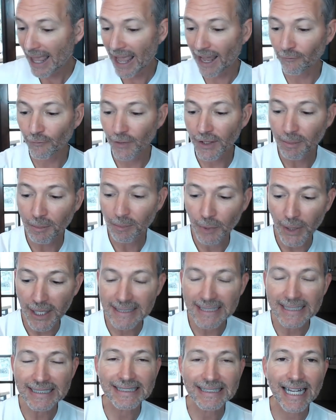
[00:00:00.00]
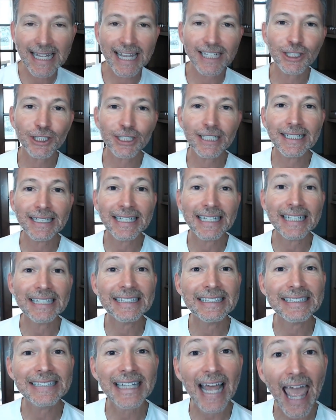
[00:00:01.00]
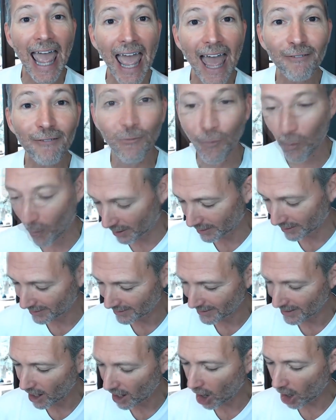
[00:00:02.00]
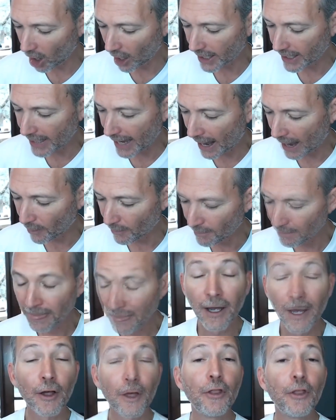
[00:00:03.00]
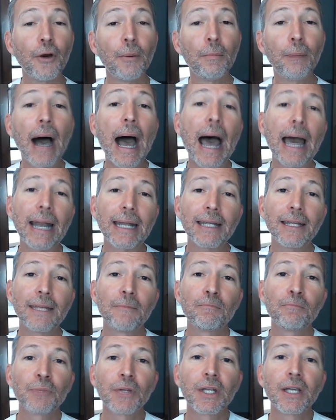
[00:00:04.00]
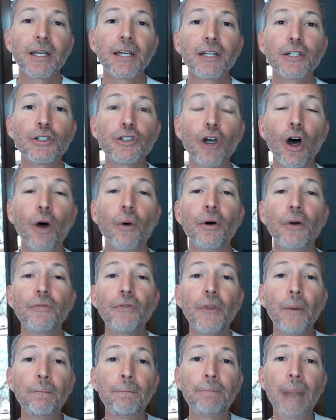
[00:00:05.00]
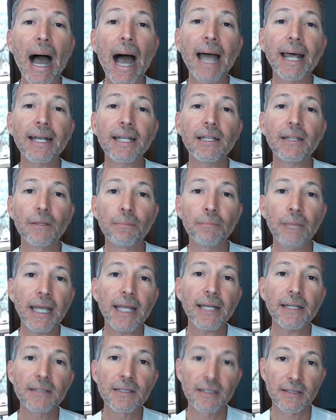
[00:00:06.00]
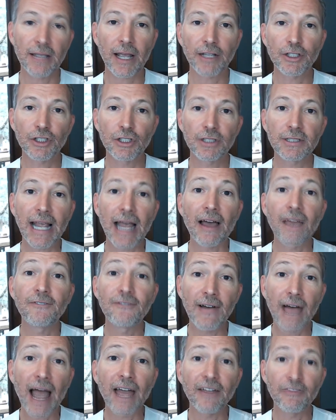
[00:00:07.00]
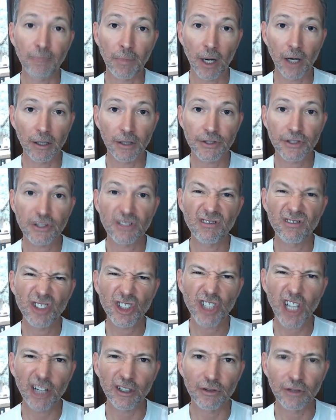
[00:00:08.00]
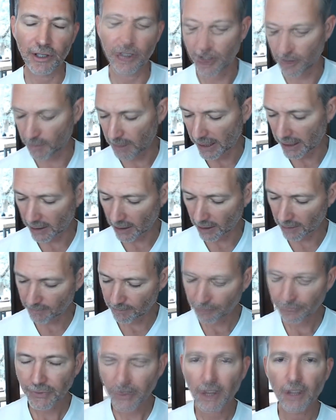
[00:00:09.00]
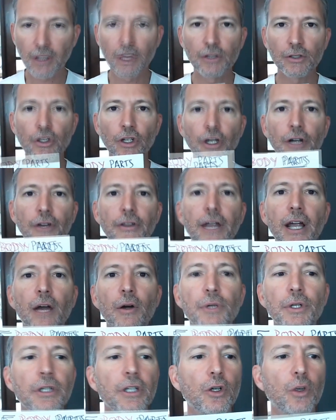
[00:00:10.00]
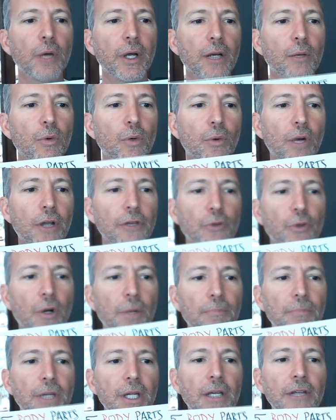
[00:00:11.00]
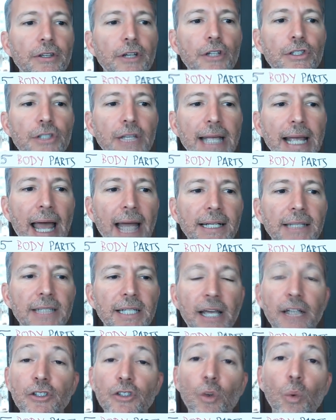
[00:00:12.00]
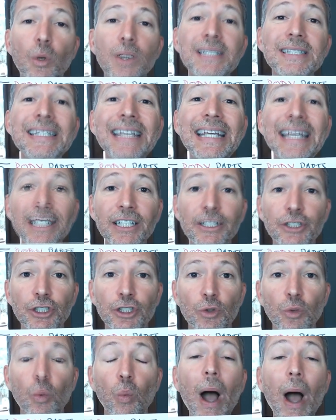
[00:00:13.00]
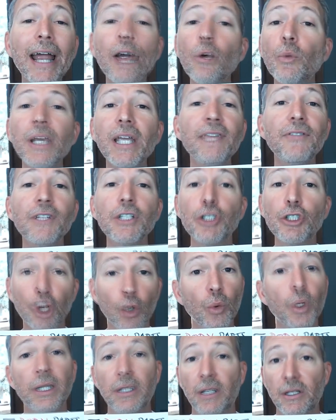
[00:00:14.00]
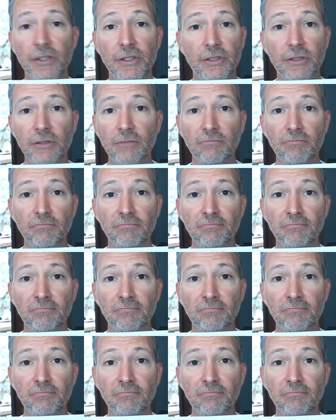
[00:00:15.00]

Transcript: Every presentation needs to have one. All right, now, the body. So the body, the main section's got 5 parts, generally speaking. So here they are really quick, and we'll run through them. There's the context. So what's the issue? Why are we even doing this?